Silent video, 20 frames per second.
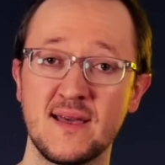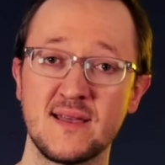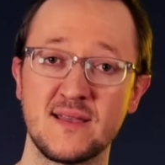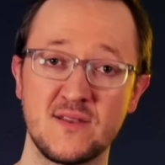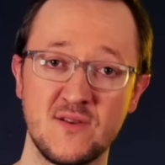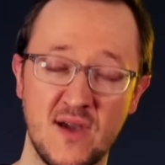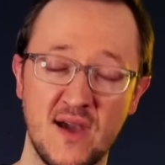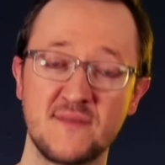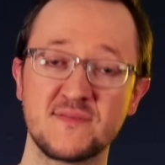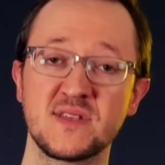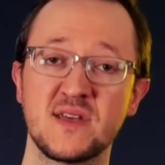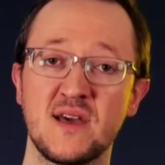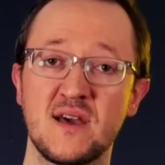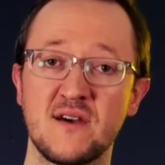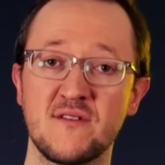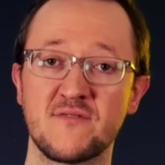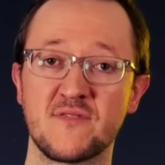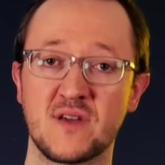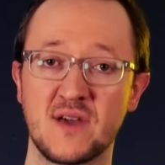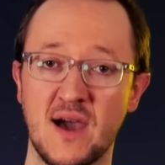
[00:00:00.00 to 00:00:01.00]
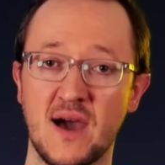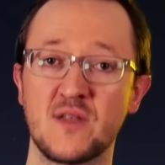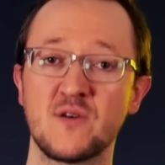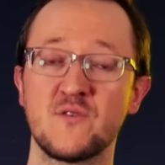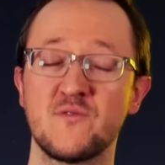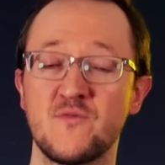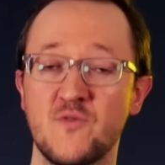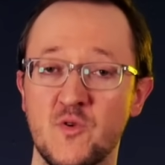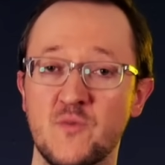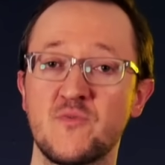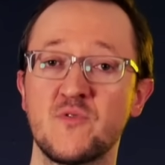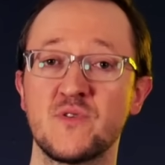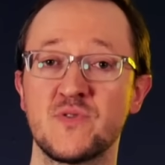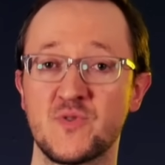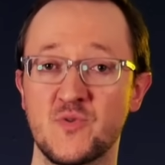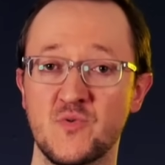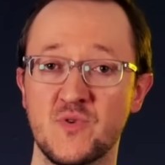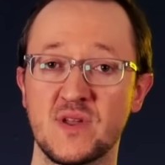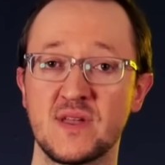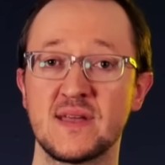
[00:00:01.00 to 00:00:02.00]
you have to have Godot
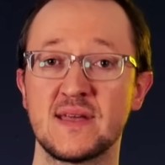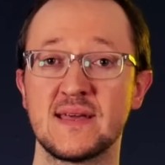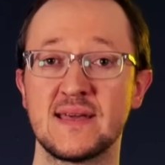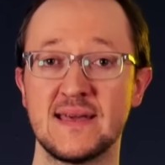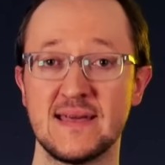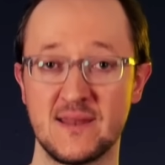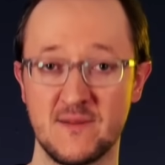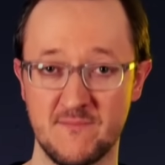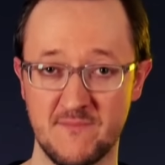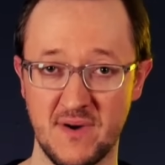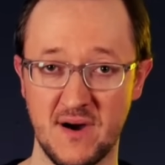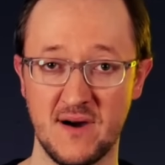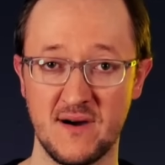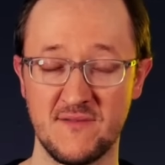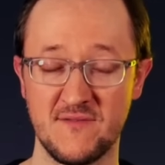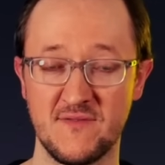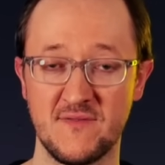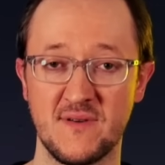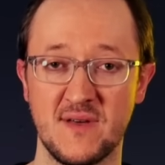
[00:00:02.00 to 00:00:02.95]
4.3 and above.